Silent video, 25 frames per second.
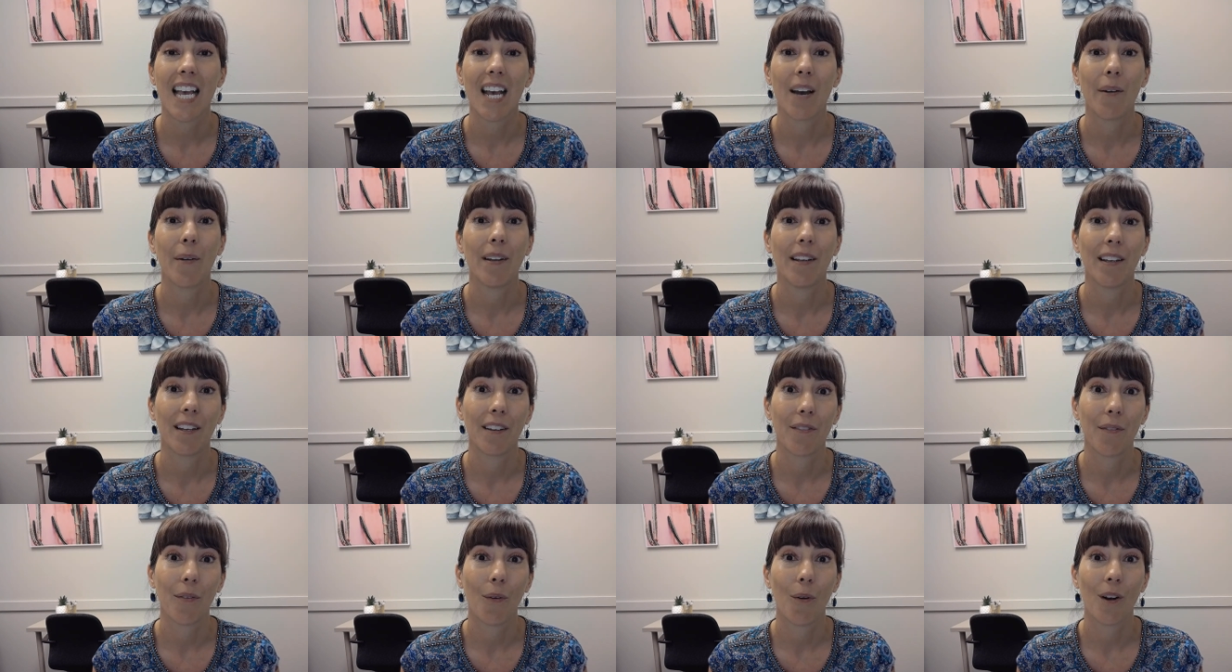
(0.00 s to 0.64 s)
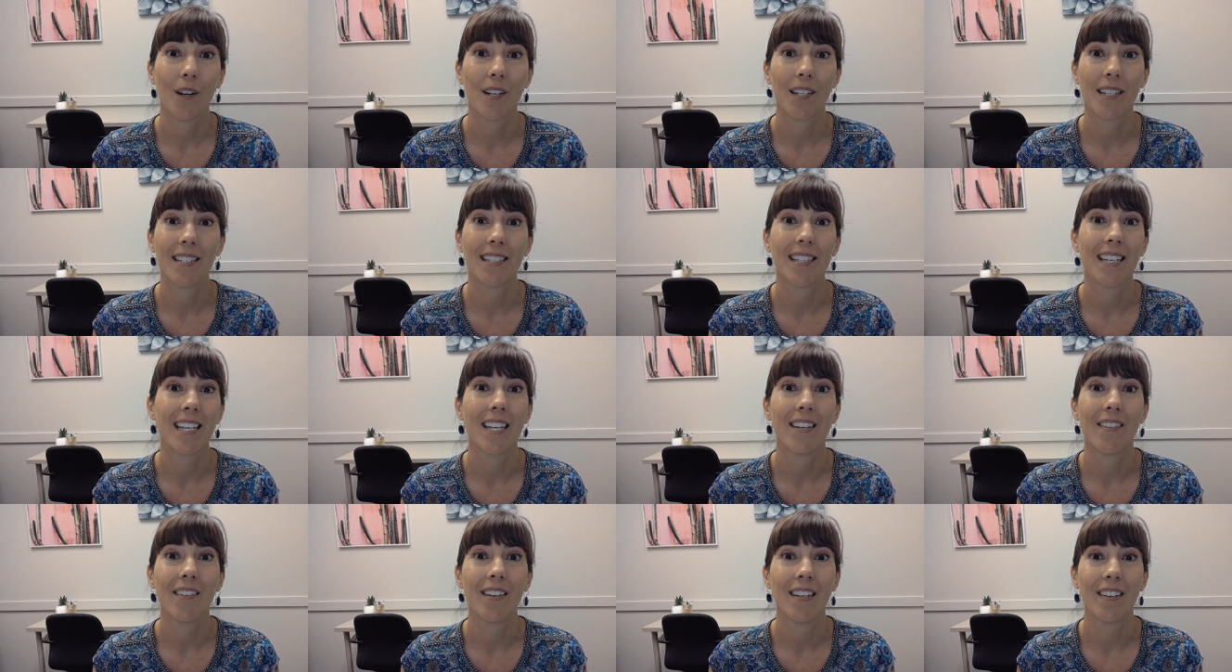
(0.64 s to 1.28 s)
and we look forward to
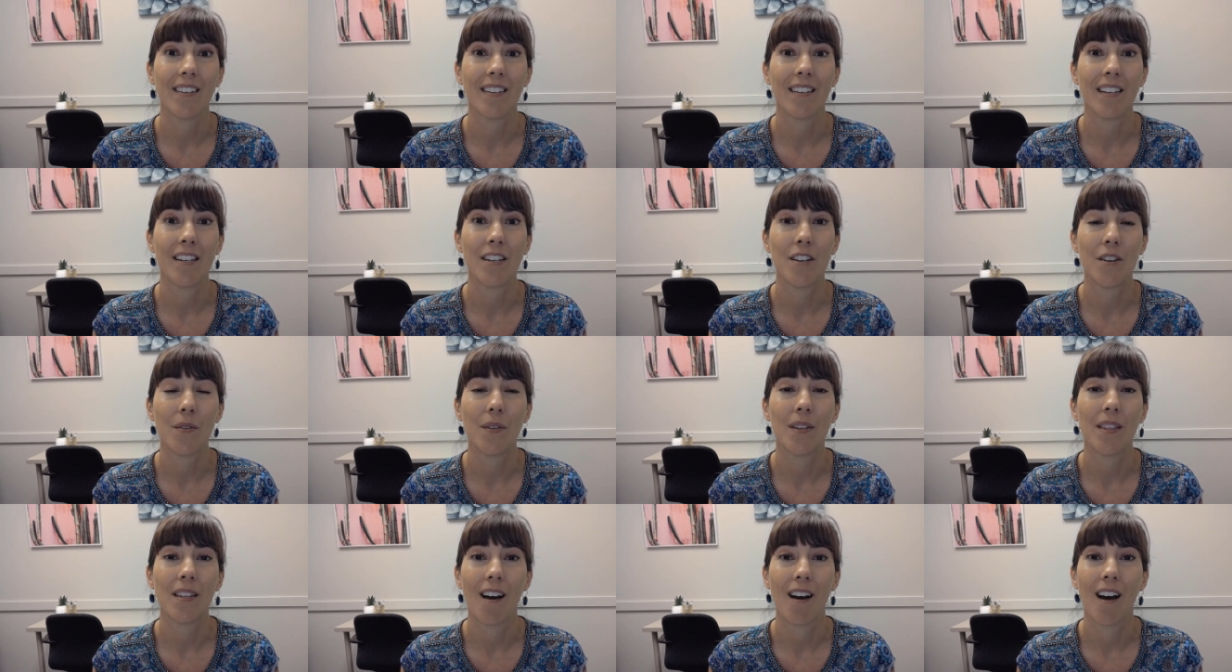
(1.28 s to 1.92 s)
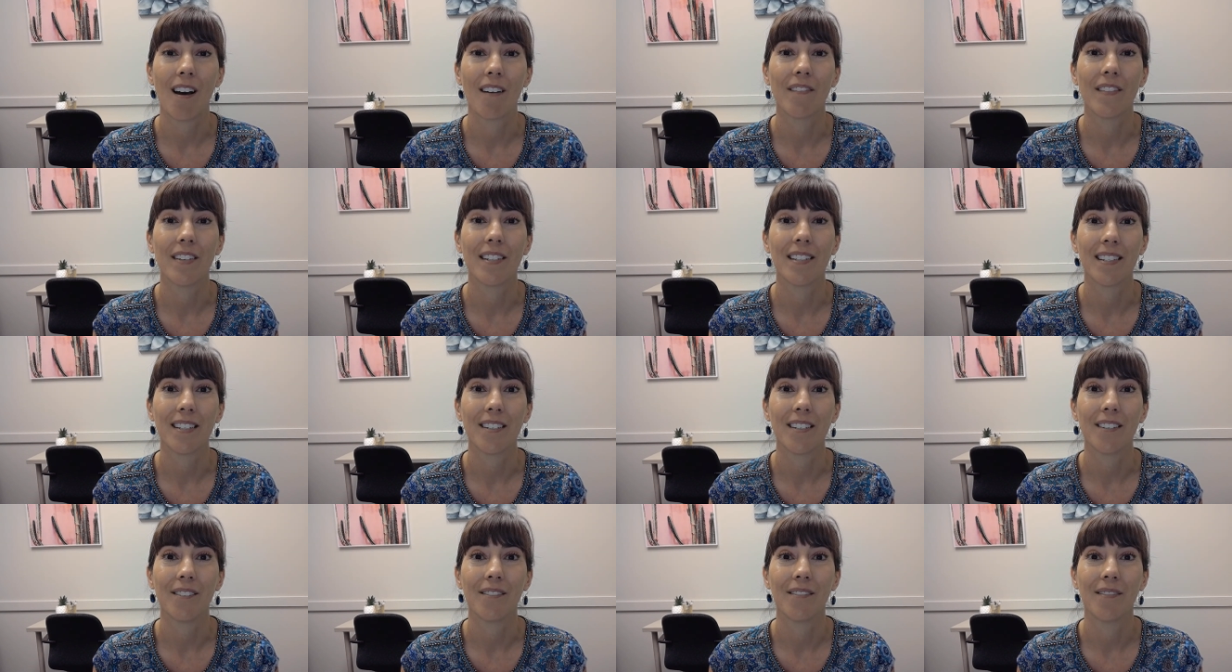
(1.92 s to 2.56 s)
seeing you in the office
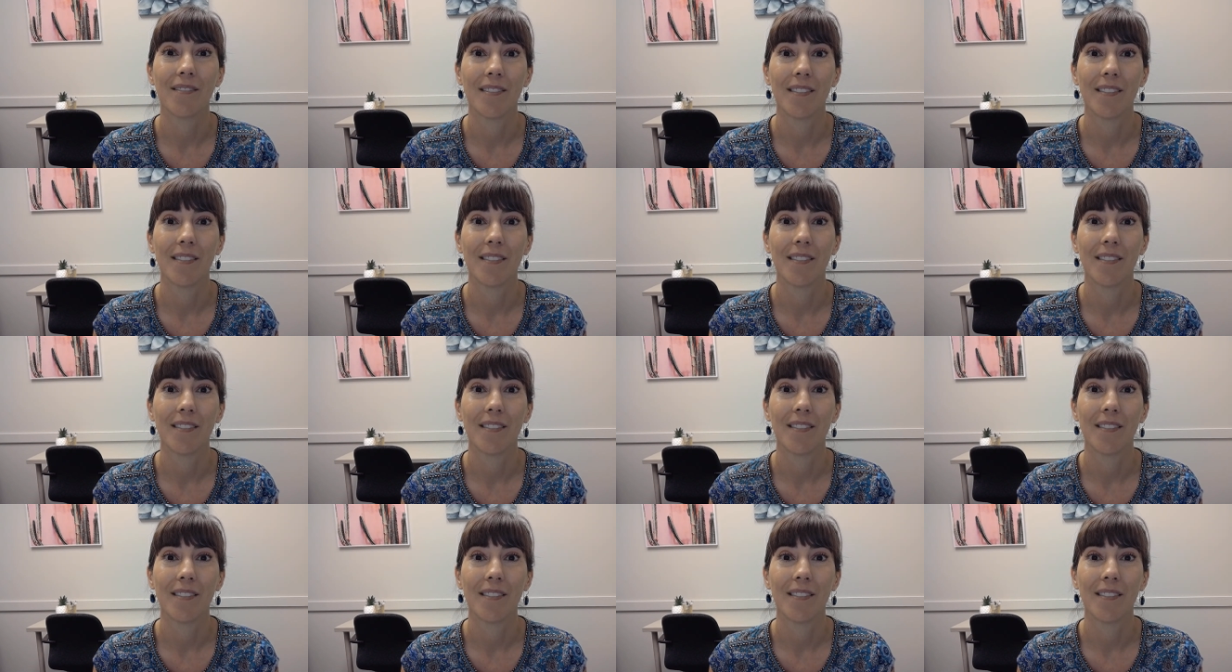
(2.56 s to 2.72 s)
soon.